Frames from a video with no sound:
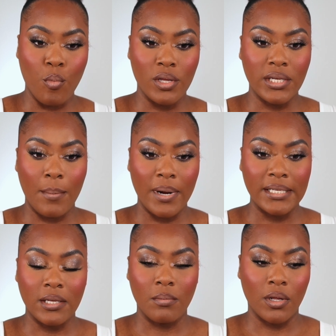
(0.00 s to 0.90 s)
going to apply
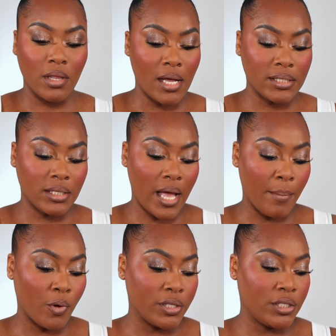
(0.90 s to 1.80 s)
some gloss.
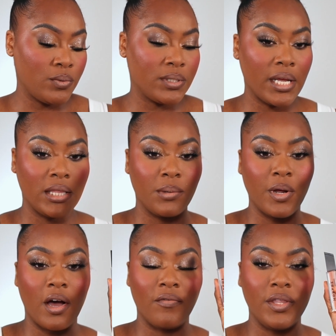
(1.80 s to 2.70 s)
I'm going to use a little bit
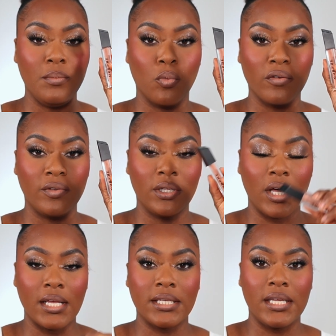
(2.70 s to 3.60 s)
of the Morphe
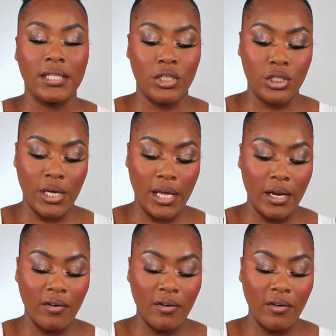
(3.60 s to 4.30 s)
gloss in the shade